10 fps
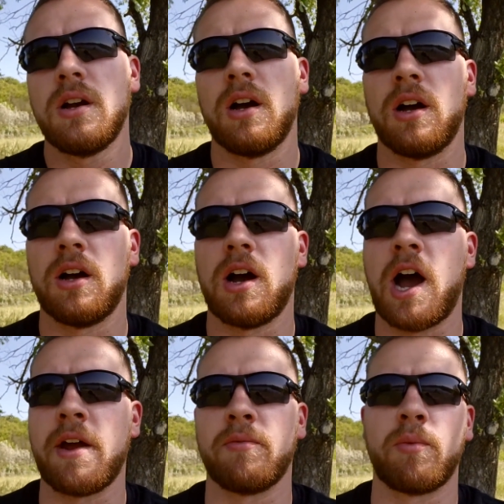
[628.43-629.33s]

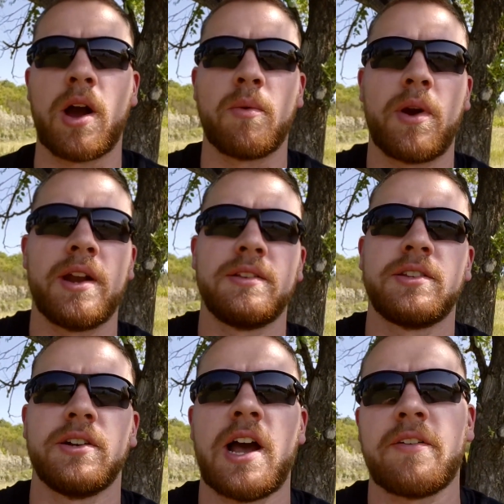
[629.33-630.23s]
I waited
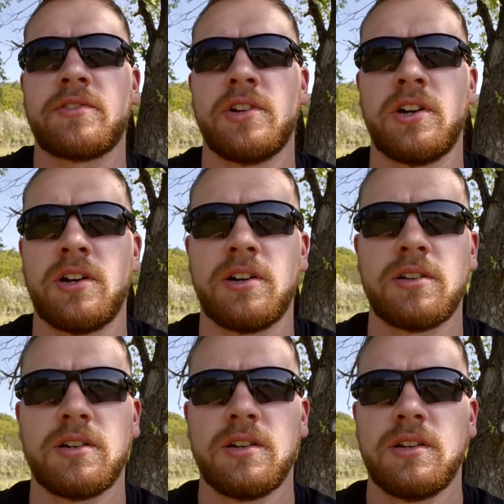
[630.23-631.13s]
till after
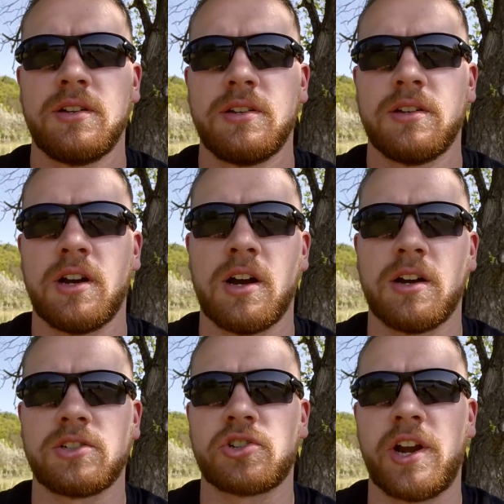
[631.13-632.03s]

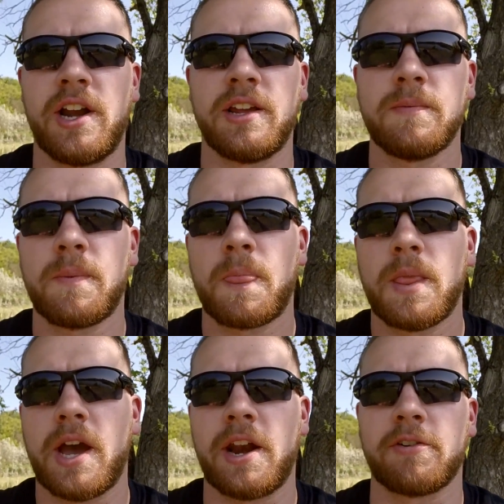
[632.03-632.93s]
training,
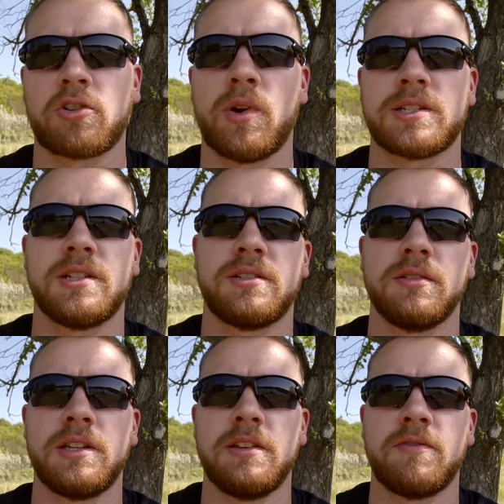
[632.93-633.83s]
and I requested to
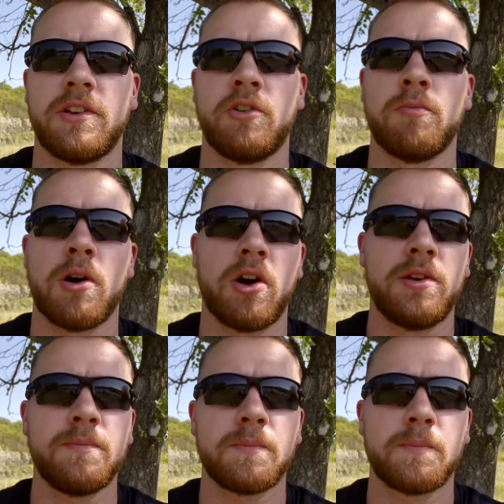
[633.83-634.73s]
leave in
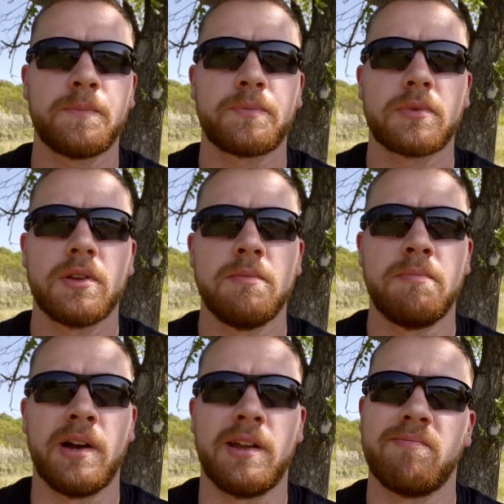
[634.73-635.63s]
Oban.
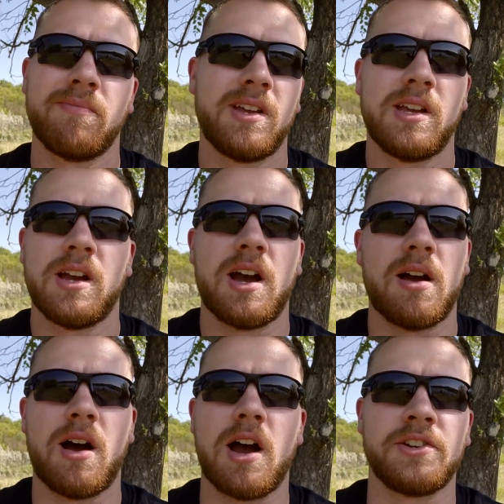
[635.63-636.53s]
But
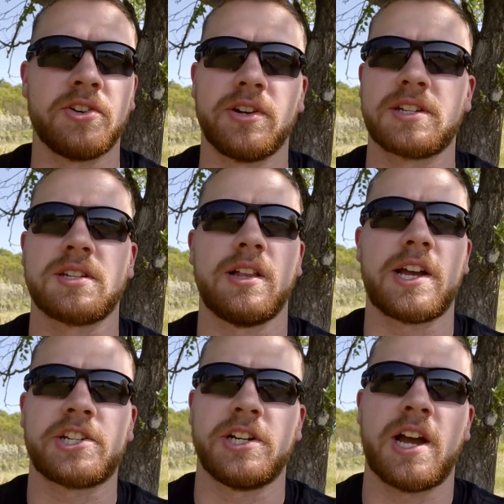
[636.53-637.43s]
during
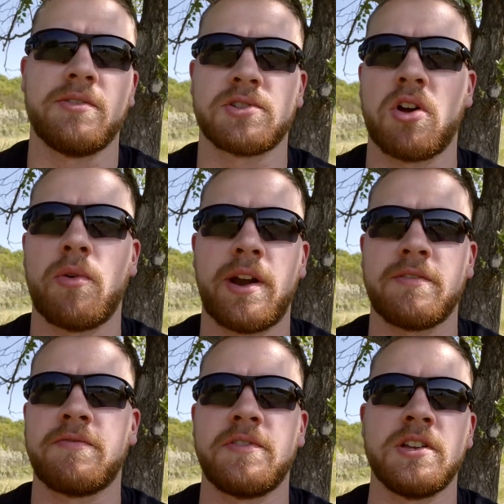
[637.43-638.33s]
selection, I was already
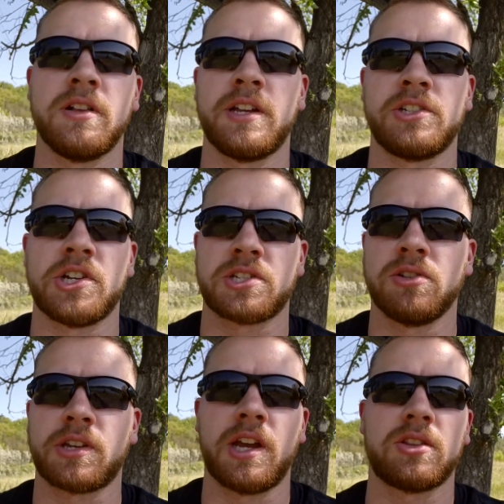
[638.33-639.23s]
feeling, just
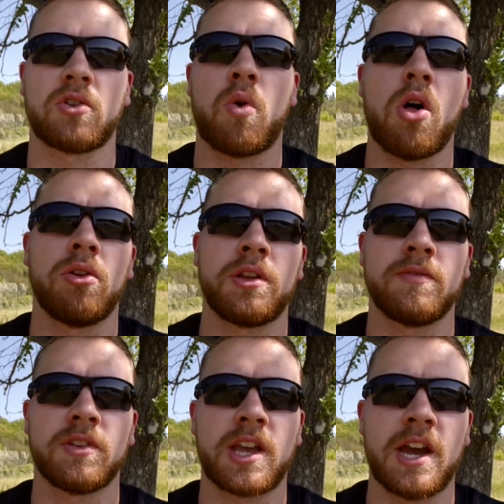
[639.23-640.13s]
looking at the quality
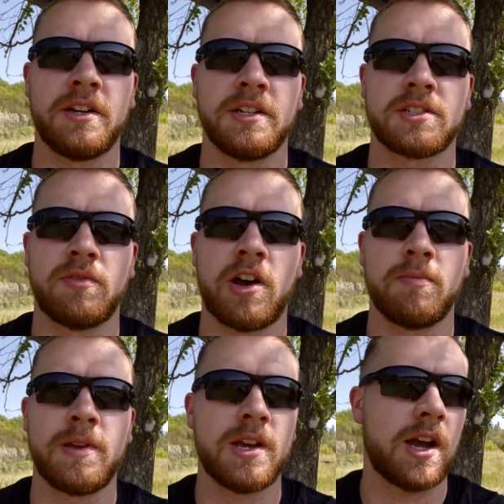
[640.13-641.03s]
of the candidates
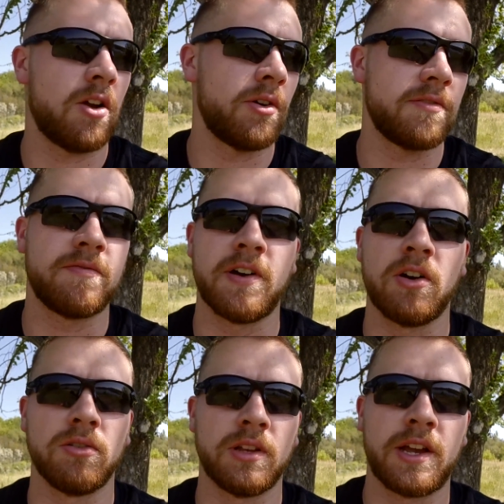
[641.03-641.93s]
around me, I already
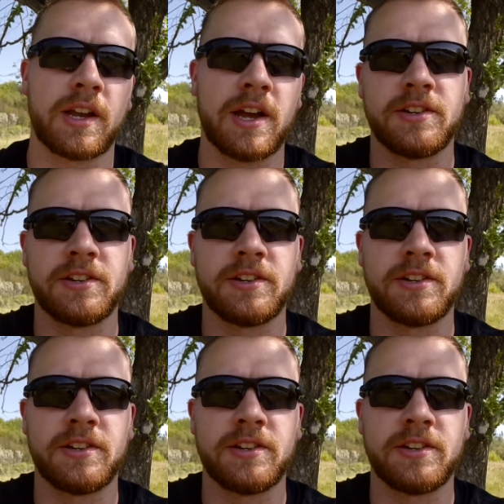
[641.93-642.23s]
felt like